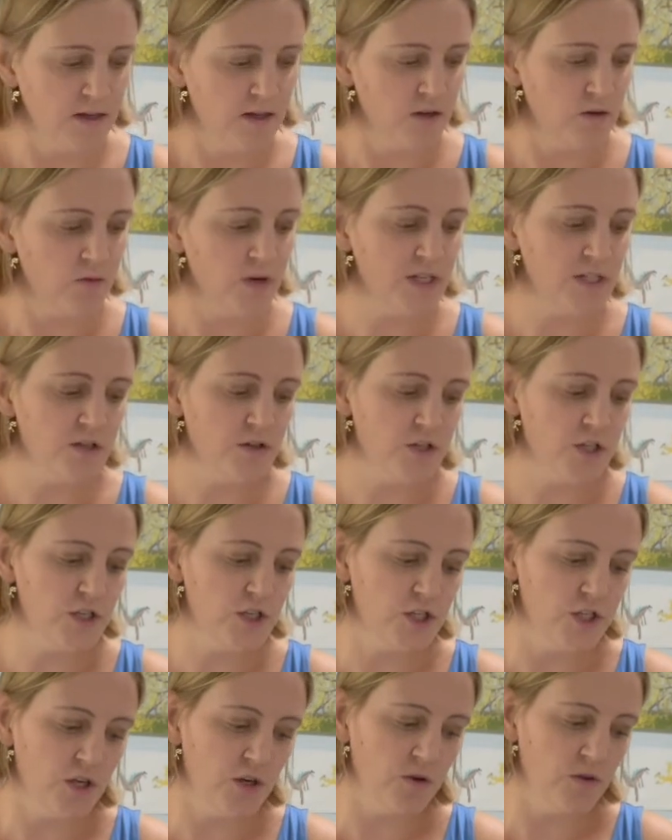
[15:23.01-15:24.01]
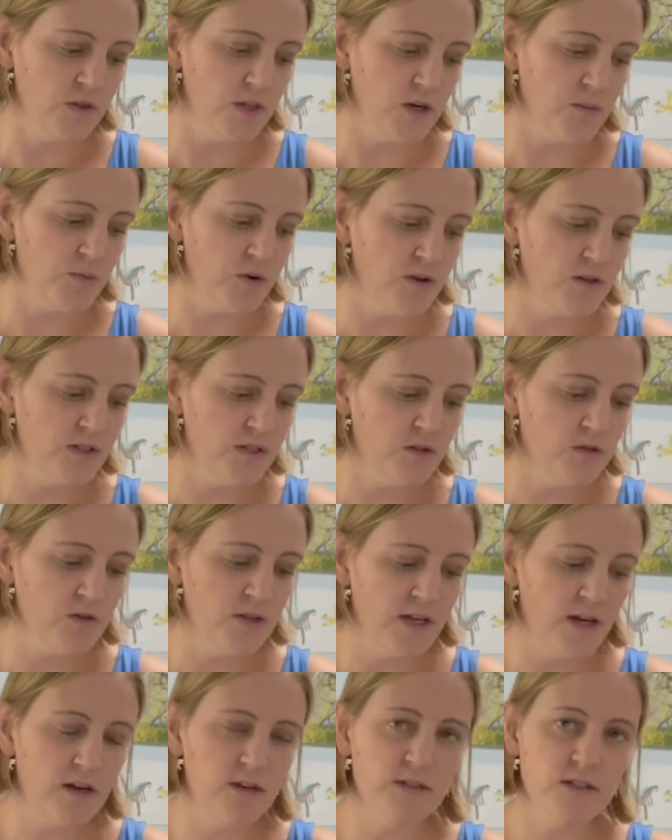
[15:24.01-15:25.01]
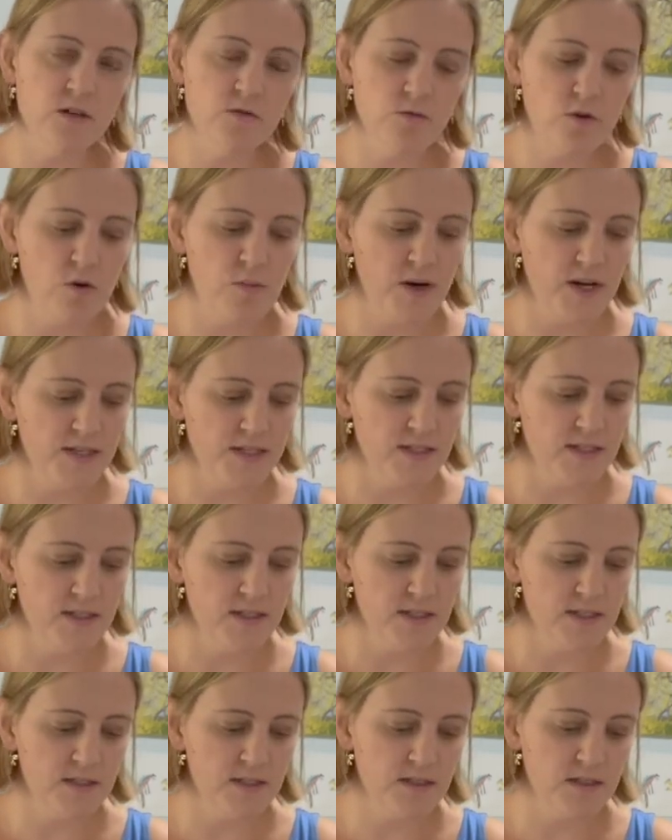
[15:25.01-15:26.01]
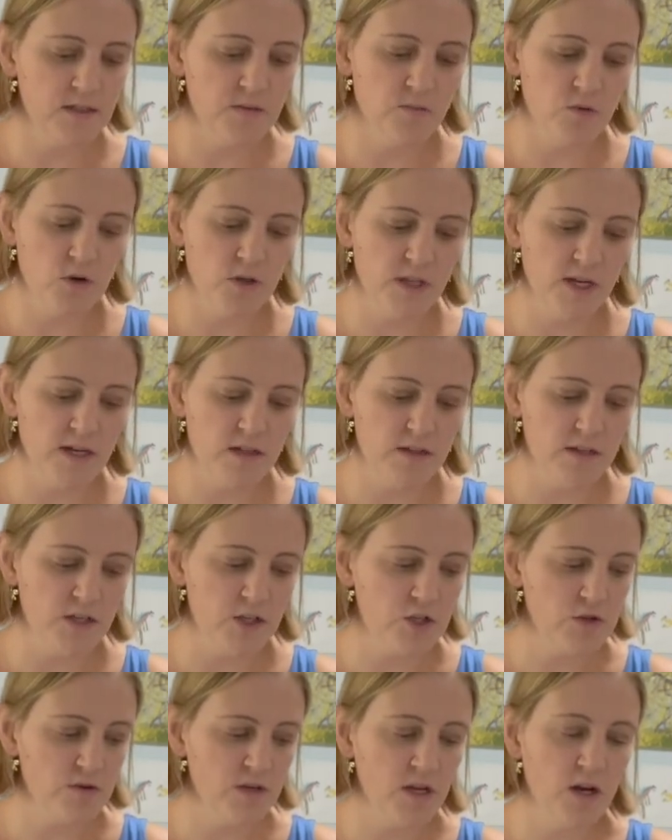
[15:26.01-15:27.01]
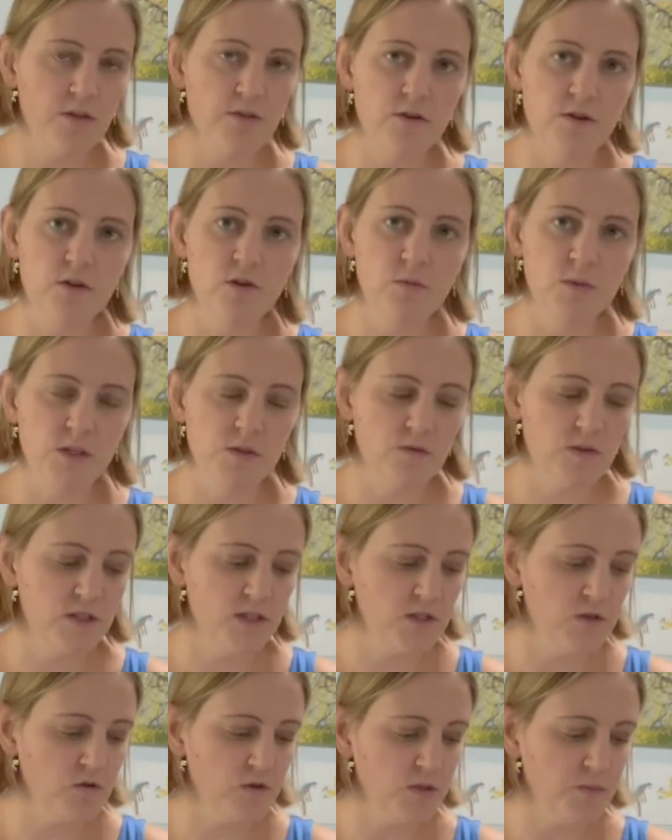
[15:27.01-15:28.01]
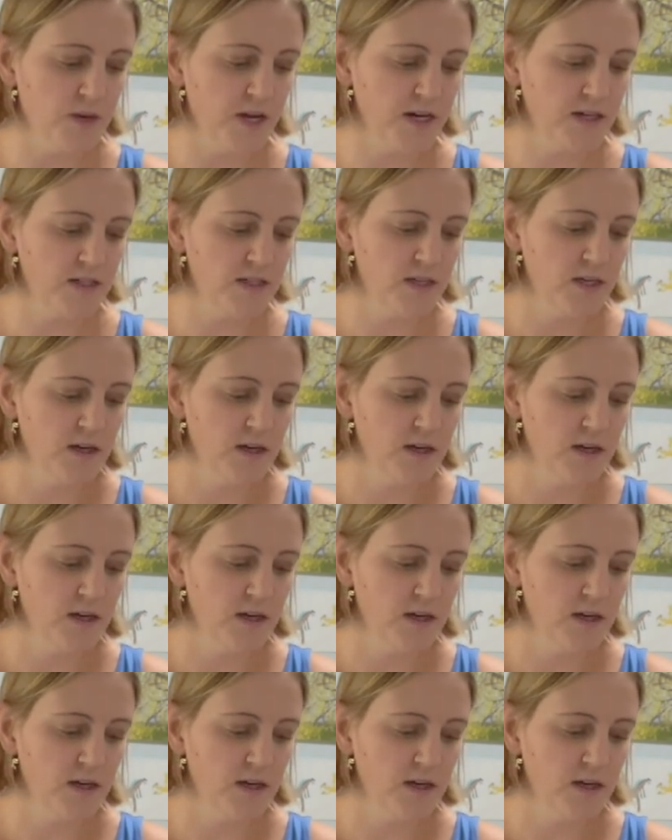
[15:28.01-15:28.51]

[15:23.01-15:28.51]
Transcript: Research has shown that a person who yells at a robot assistant is more likely to treat other humans with disrespect.